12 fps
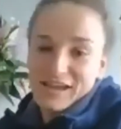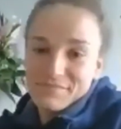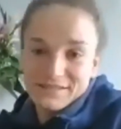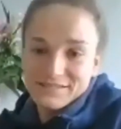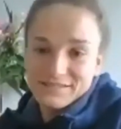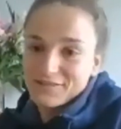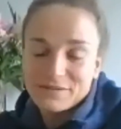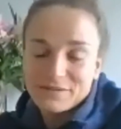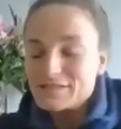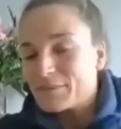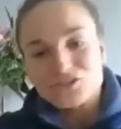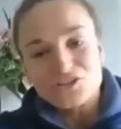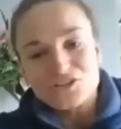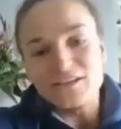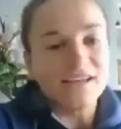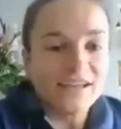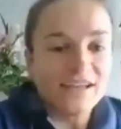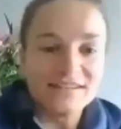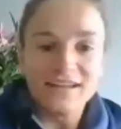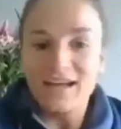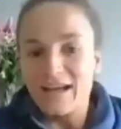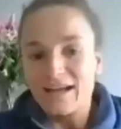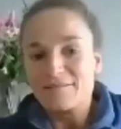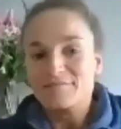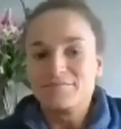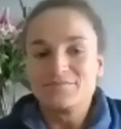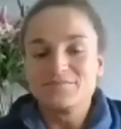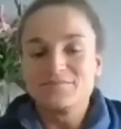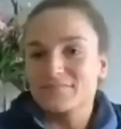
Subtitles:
myself busy by training. And